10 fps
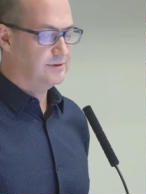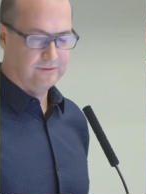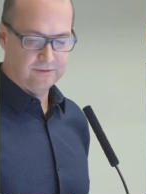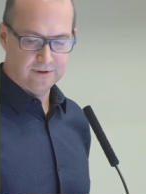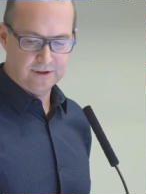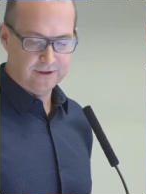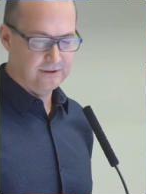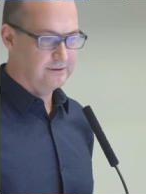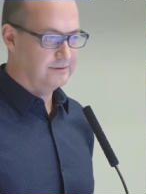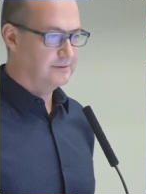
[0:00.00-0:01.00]
of what to
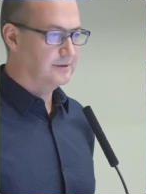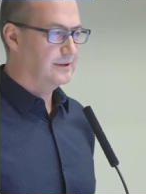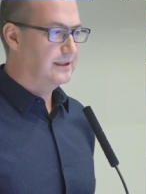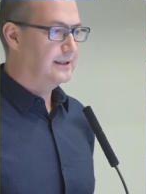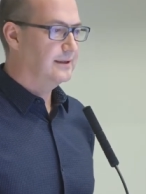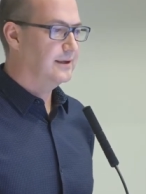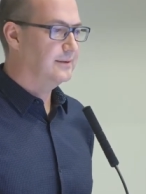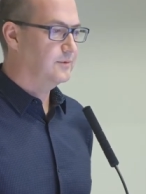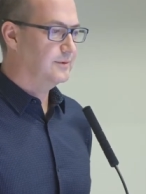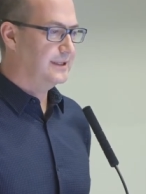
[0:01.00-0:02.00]
do
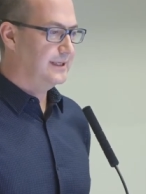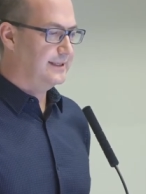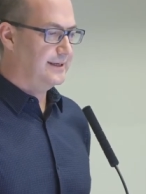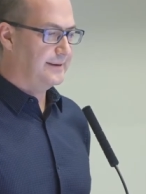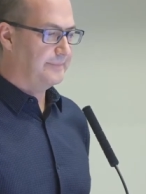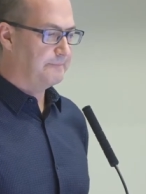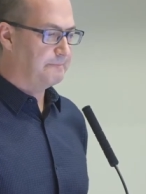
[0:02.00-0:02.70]
um, when they die.